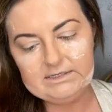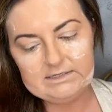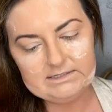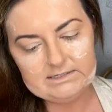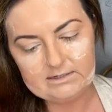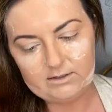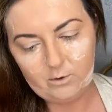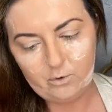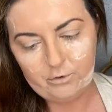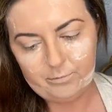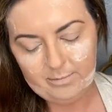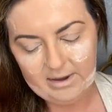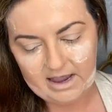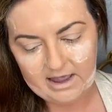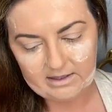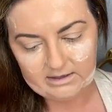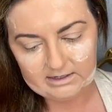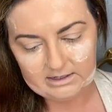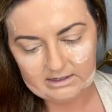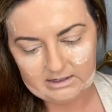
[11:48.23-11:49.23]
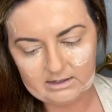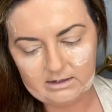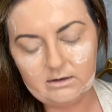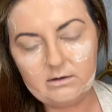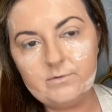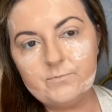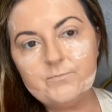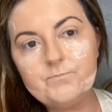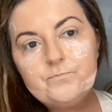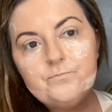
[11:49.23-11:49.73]
is an old palette,
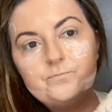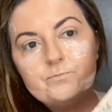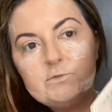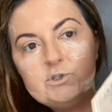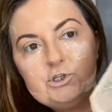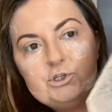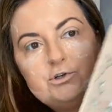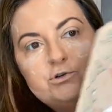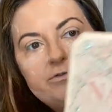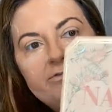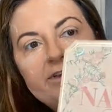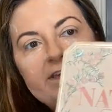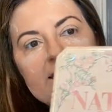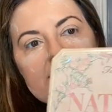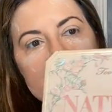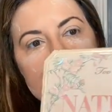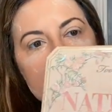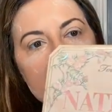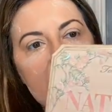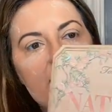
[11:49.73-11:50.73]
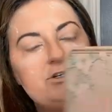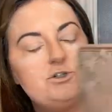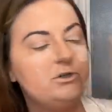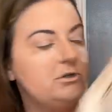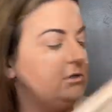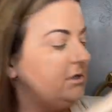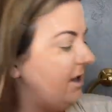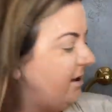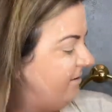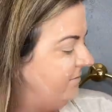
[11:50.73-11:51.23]
Too Faced Natural
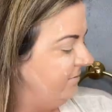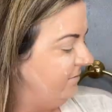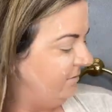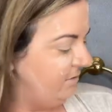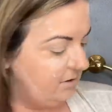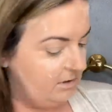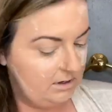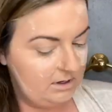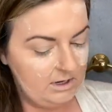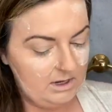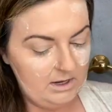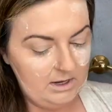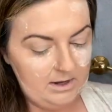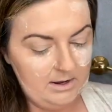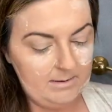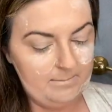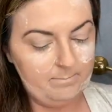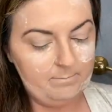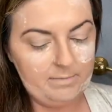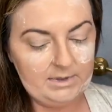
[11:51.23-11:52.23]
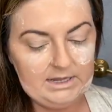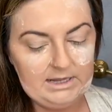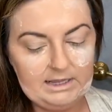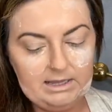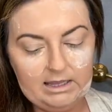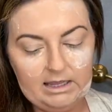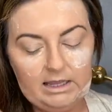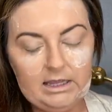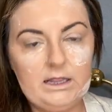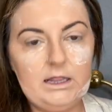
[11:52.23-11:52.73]
Love, but
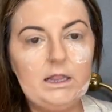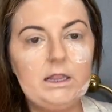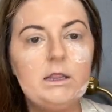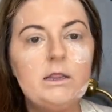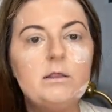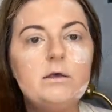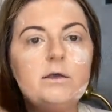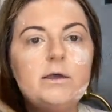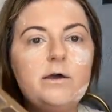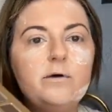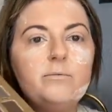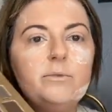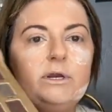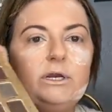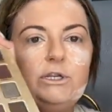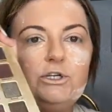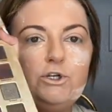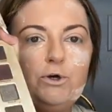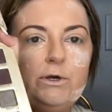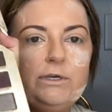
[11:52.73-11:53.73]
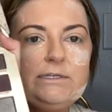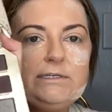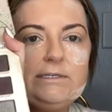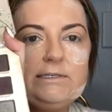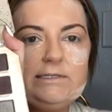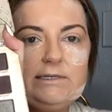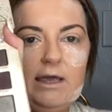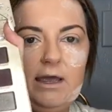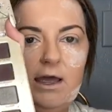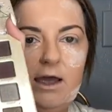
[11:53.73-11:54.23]
like, look how many
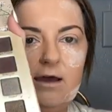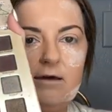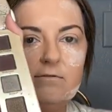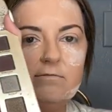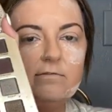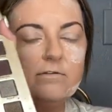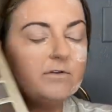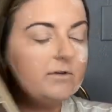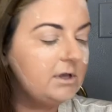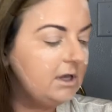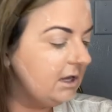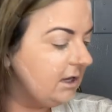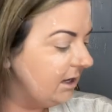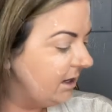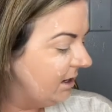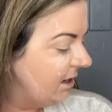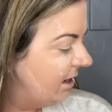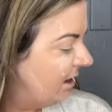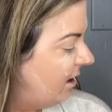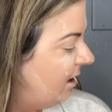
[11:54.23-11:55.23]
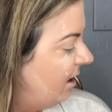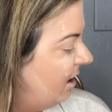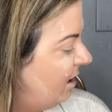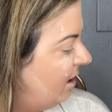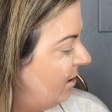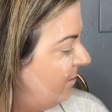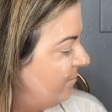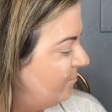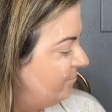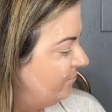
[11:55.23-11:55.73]
choices I have.
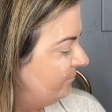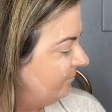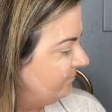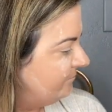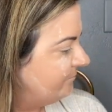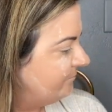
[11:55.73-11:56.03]
I